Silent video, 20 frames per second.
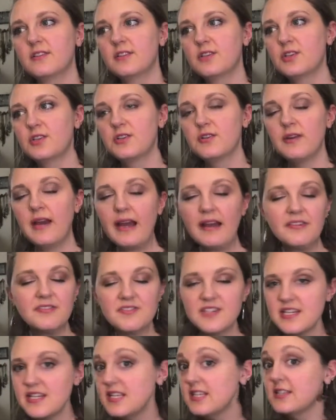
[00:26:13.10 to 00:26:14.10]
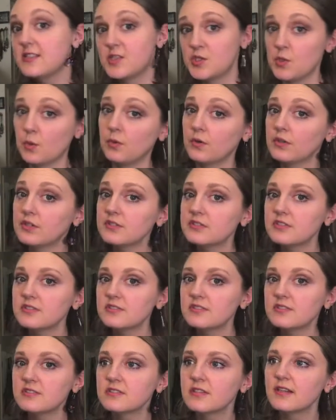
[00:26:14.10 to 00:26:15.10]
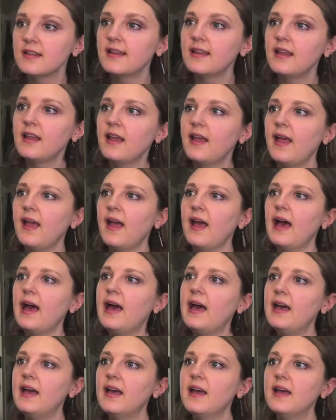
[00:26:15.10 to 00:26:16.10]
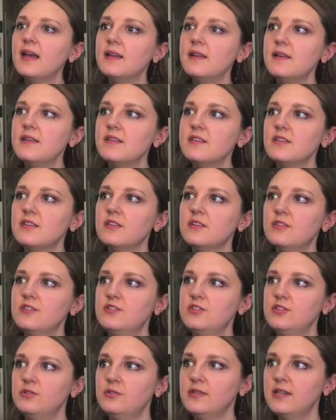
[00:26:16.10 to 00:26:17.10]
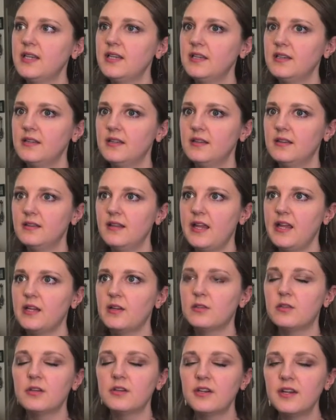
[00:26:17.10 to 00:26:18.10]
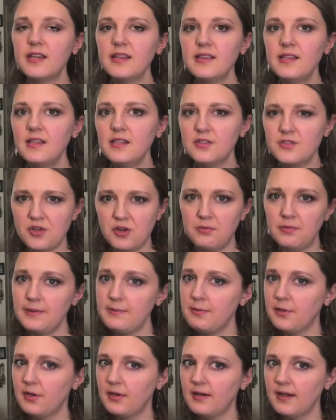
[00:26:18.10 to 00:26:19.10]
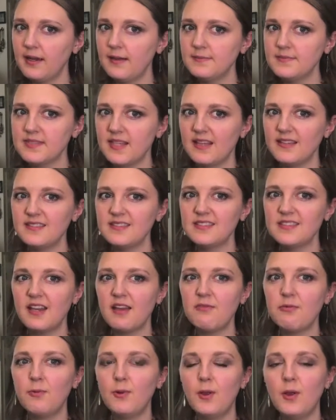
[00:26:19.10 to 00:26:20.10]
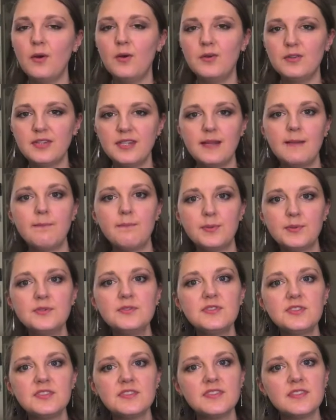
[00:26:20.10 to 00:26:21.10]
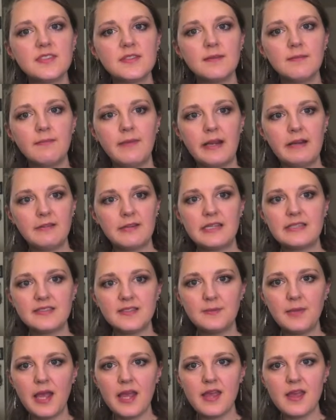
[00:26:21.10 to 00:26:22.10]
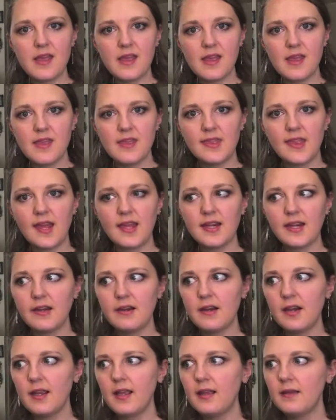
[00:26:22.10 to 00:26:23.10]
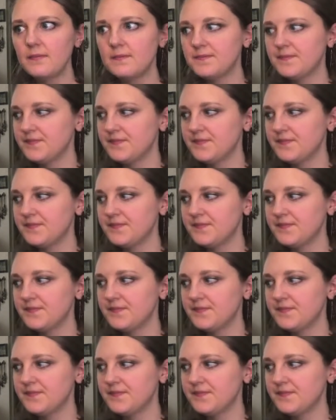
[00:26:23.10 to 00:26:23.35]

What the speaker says: crafty stores, and doing like learning the Adobe programs and stuff will only boost my resume in that area.